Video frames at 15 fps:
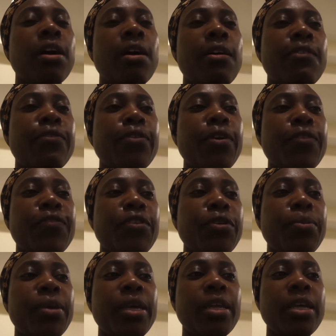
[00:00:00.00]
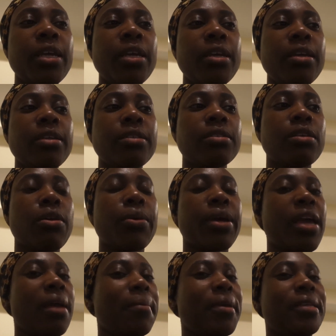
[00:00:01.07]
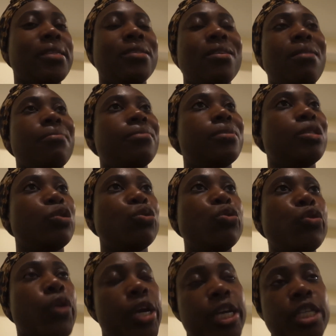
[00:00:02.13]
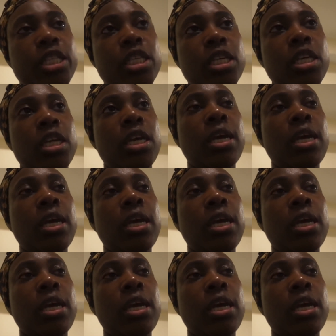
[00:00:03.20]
for a few meetings, so it can't be something too crazy.